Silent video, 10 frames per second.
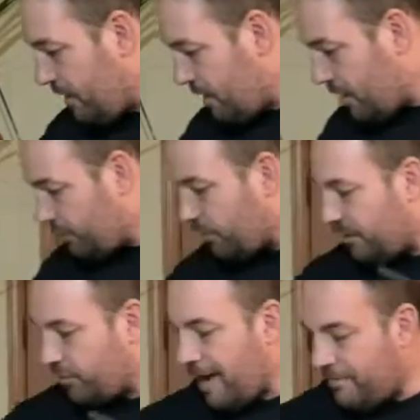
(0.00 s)
And we're gonna
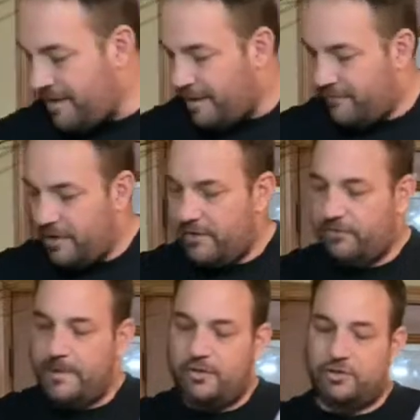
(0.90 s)
grab that very
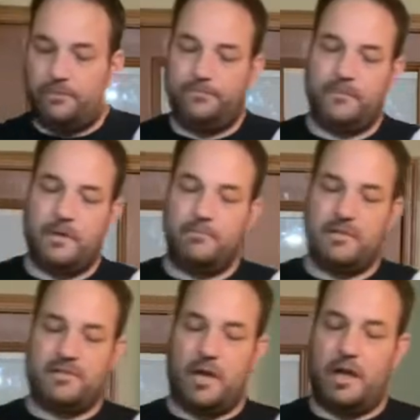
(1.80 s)
special
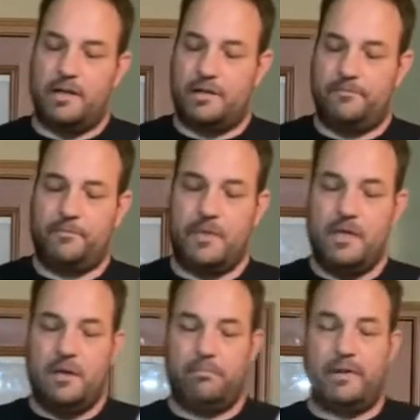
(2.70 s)
masala
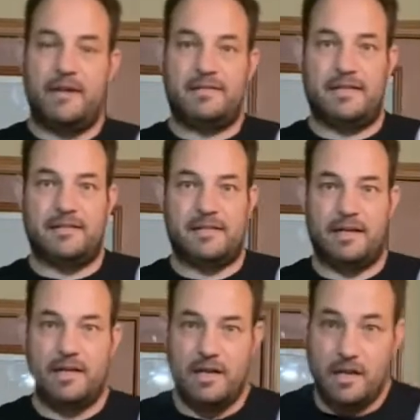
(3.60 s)
blend seasoning.
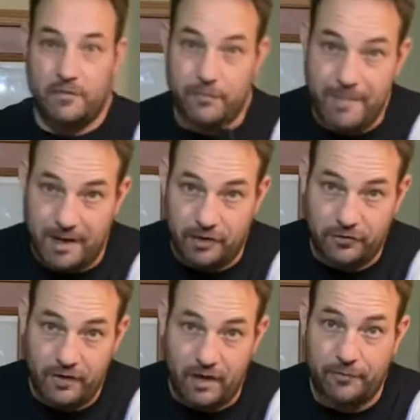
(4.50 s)
If you make it
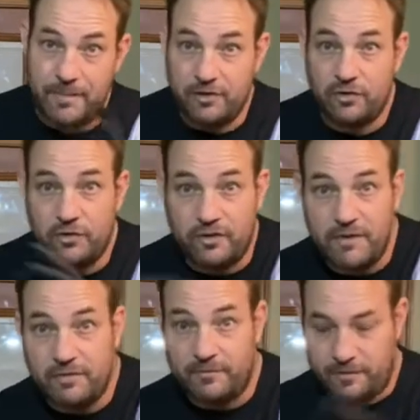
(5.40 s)
yourself, make sure you save
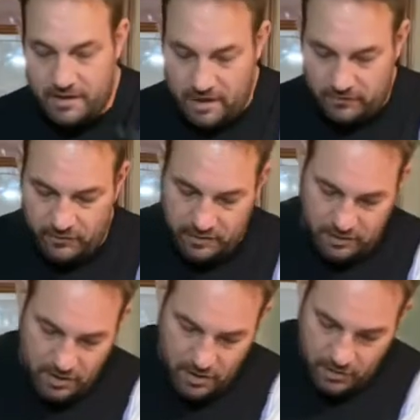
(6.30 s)
some for the end so you can
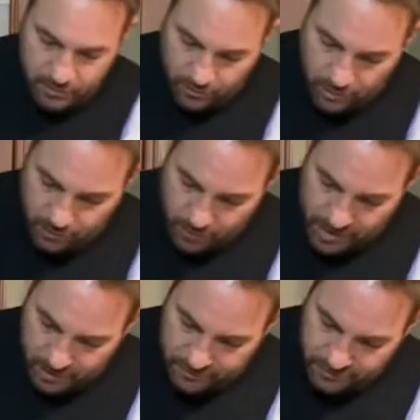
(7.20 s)
throw it right
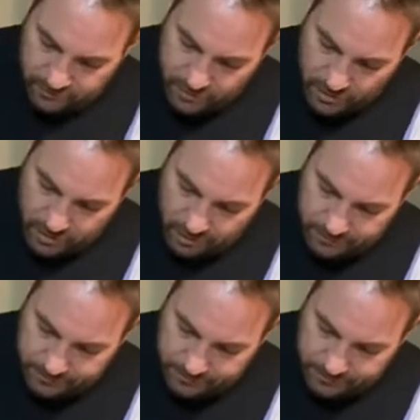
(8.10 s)
on this yogurt.